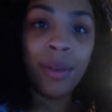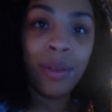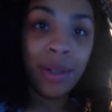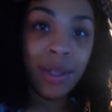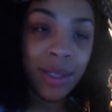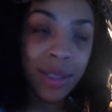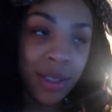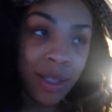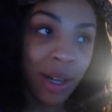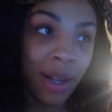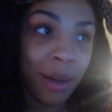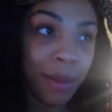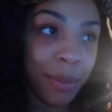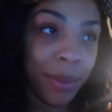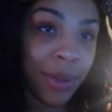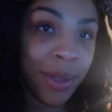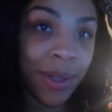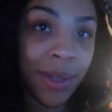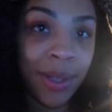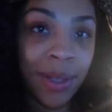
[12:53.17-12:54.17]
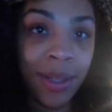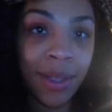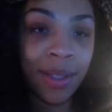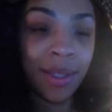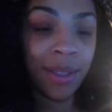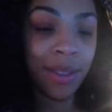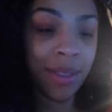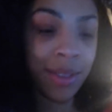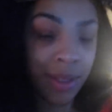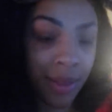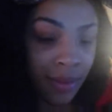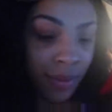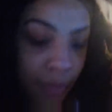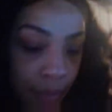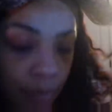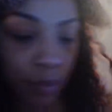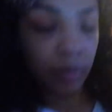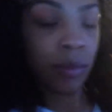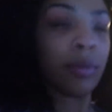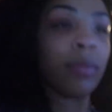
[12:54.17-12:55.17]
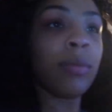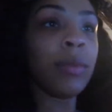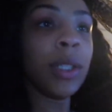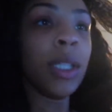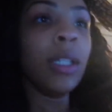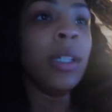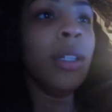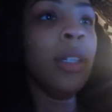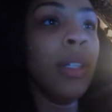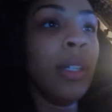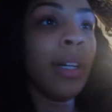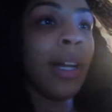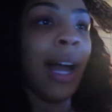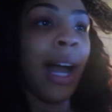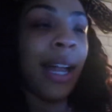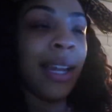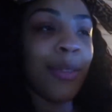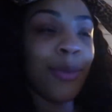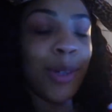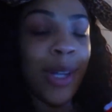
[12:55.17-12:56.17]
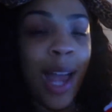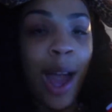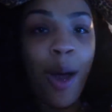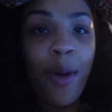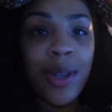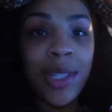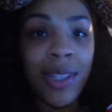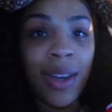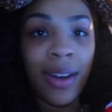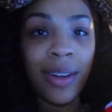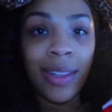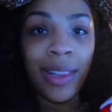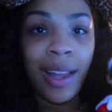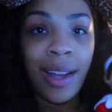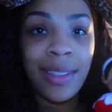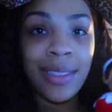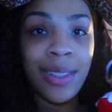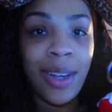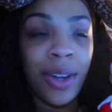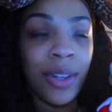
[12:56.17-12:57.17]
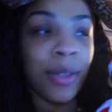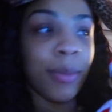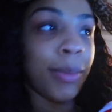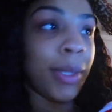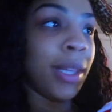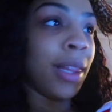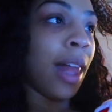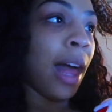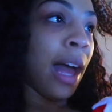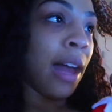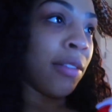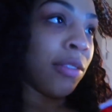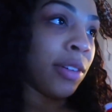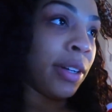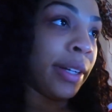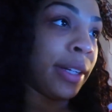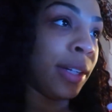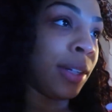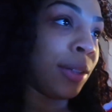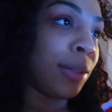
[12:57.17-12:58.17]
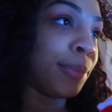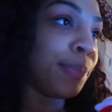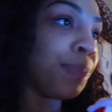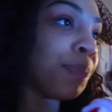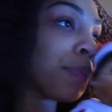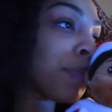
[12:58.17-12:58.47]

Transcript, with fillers: Where should I put it? I wish I could like talk to me live right now.